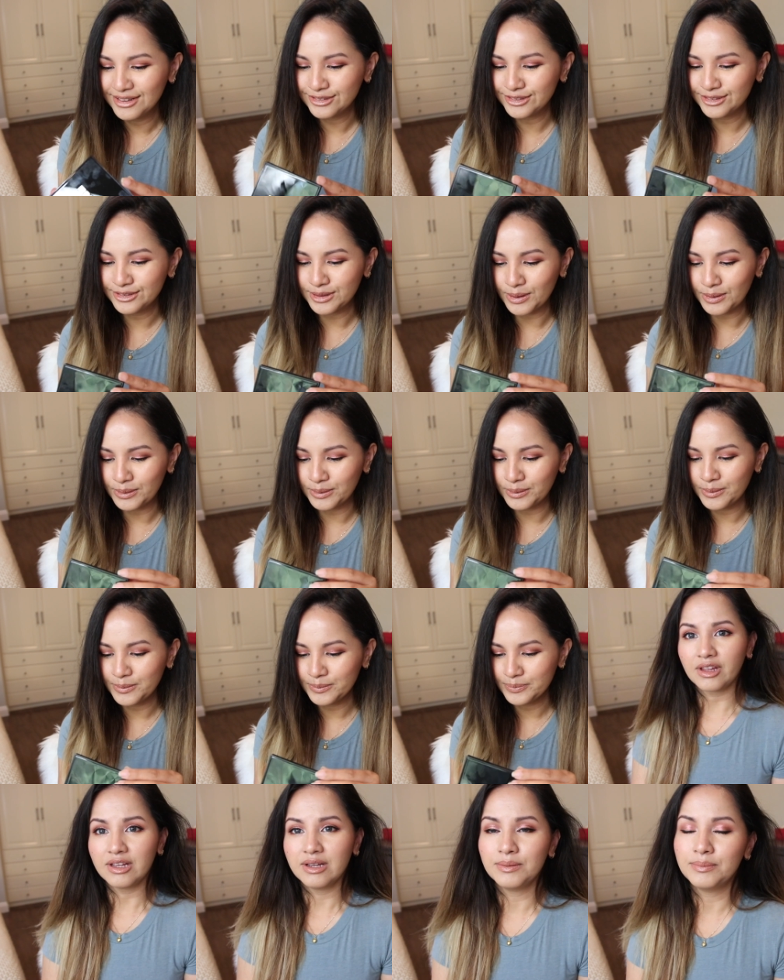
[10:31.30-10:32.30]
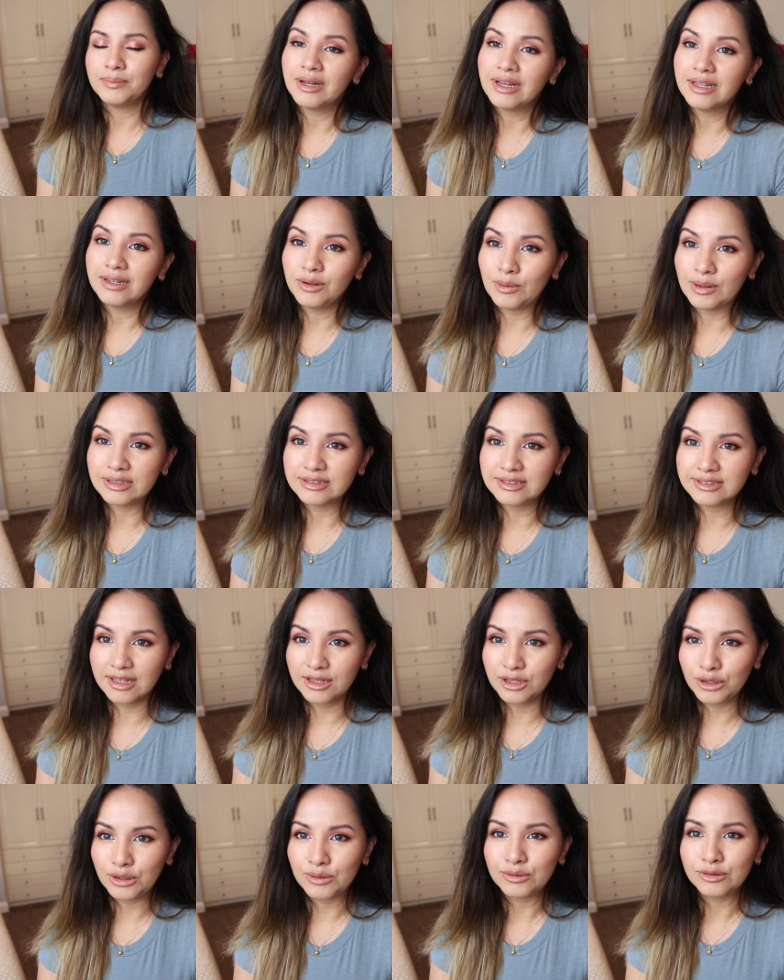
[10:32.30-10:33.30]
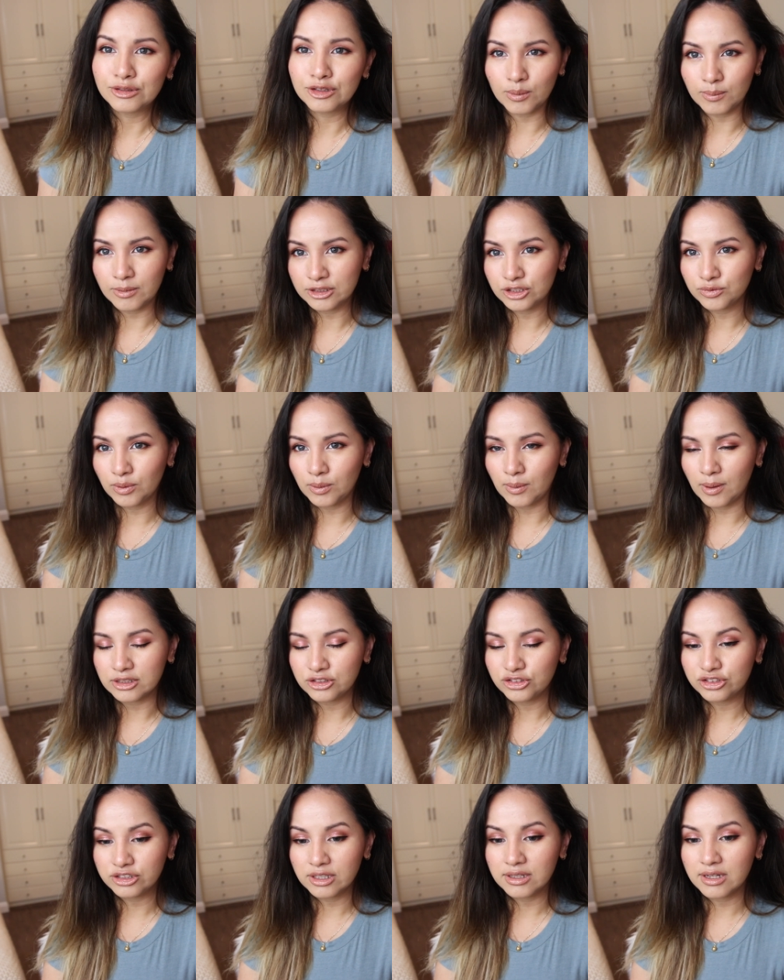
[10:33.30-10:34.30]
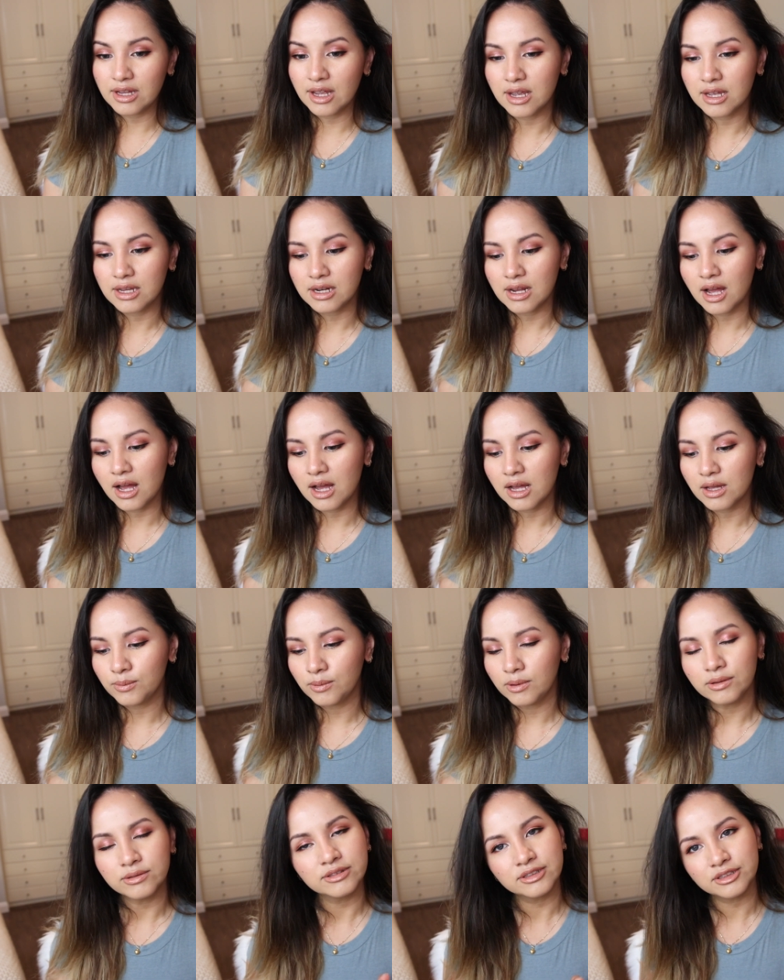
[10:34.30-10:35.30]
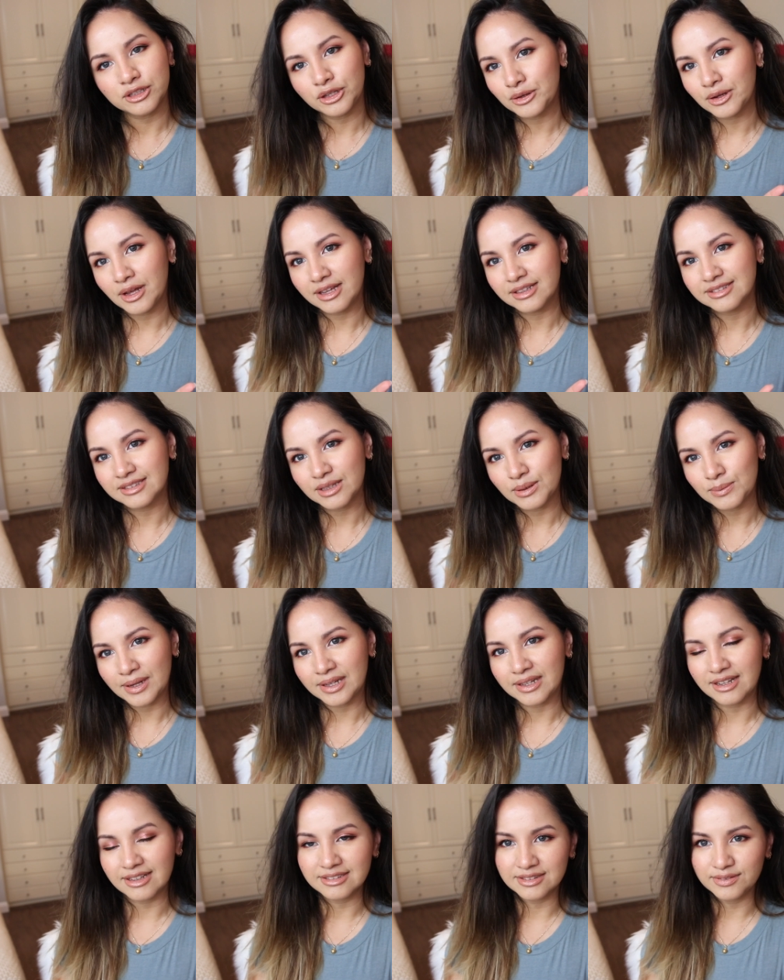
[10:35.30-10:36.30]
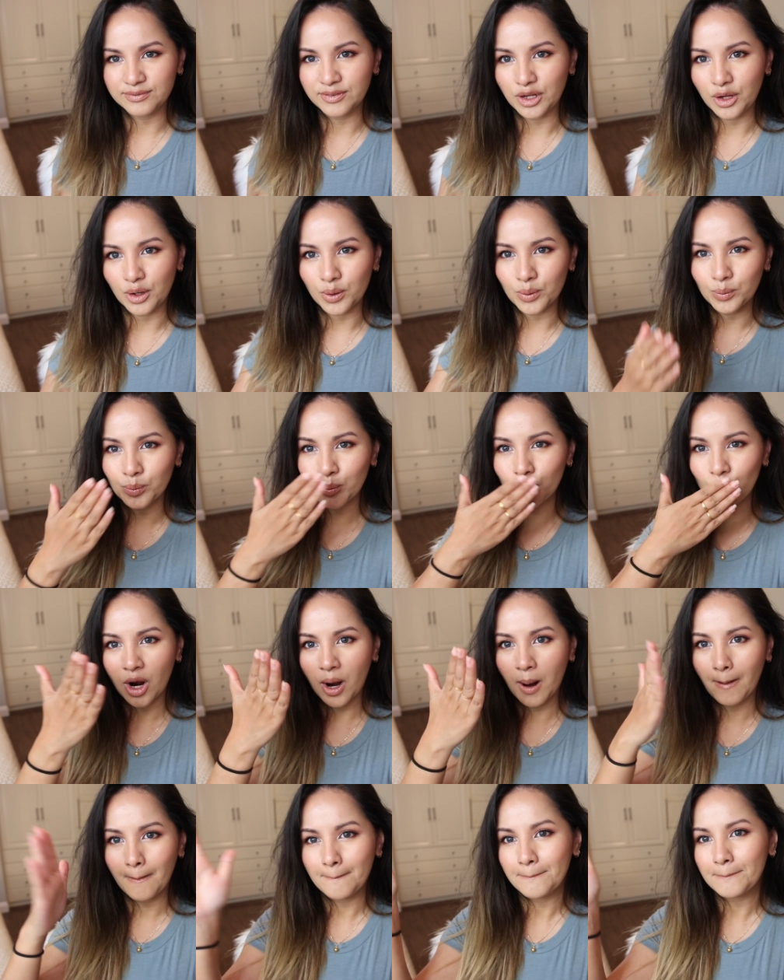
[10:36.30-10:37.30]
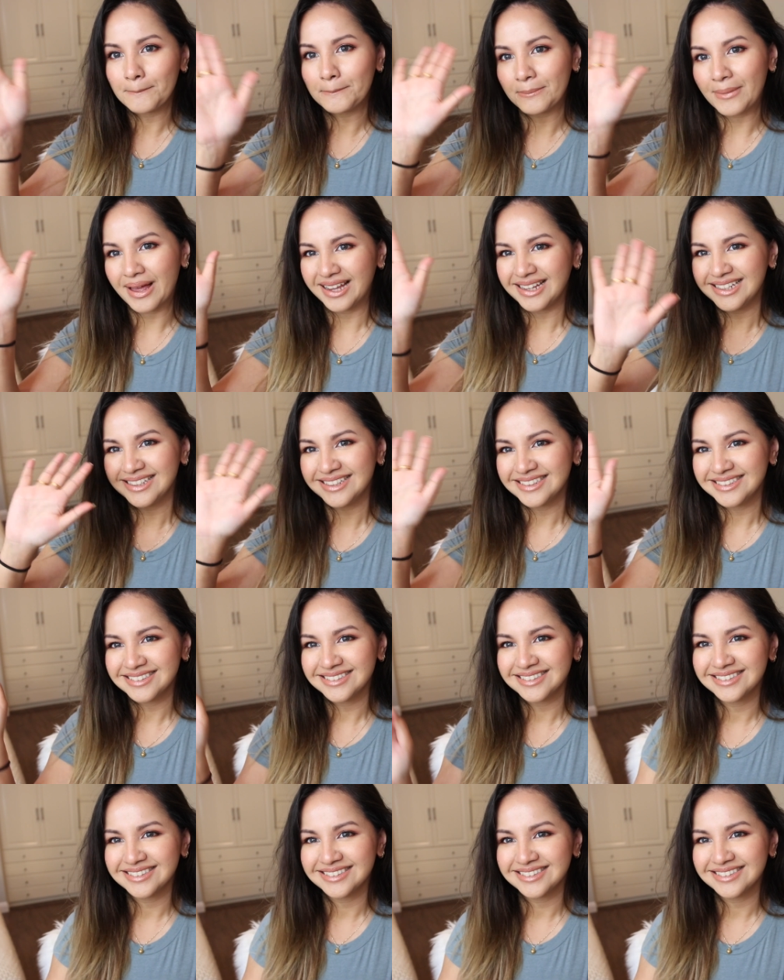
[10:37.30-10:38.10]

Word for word: So but anyways thank you so much for watching and i will see you guys in my next video bye